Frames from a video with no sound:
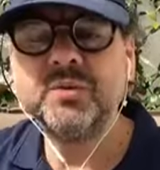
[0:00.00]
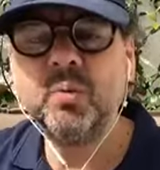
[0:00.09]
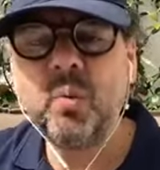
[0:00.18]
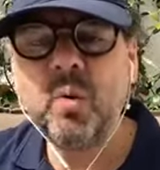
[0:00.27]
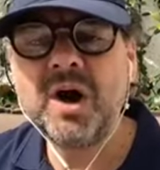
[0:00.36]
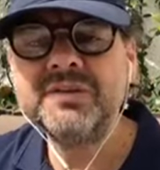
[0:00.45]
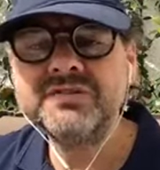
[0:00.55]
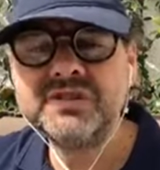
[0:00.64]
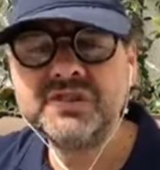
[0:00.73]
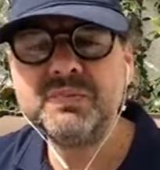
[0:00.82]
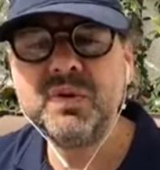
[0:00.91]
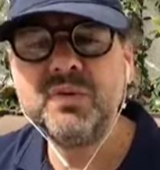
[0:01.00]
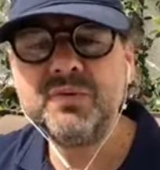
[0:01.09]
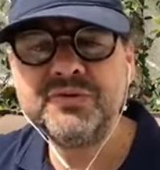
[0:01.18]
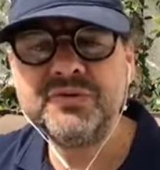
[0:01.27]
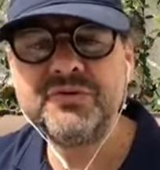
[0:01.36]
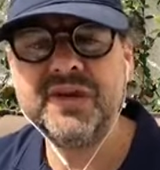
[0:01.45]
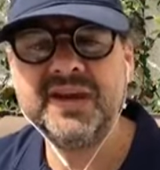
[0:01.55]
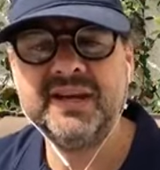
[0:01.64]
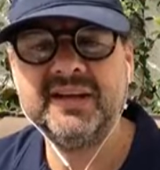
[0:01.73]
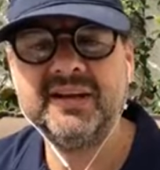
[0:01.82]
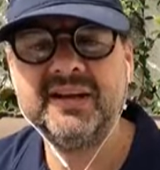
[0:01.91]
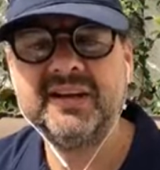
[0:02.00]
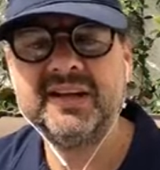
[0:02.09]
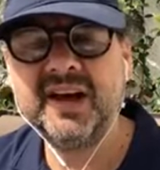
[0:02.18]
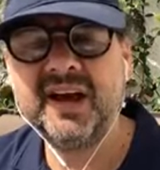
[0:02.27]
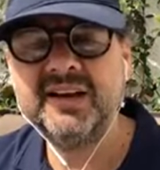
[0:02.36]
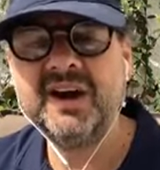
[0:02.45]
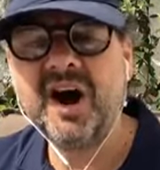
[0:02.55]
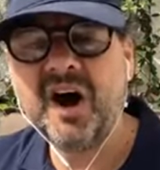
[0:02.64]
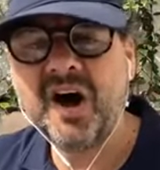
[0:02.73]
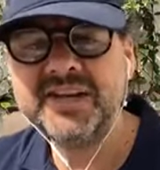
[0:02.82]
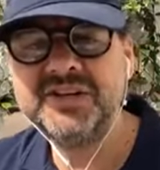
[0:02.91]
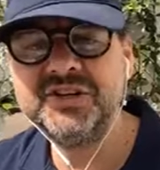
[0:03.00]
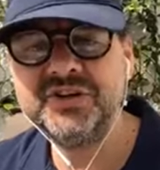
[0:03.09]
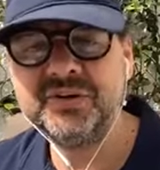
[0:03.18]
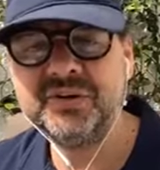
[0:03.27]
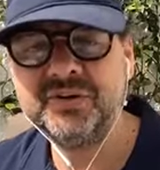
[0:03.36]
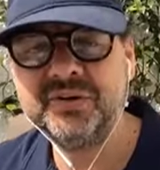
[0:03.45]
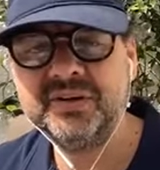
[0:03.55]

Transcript: one small thing can I do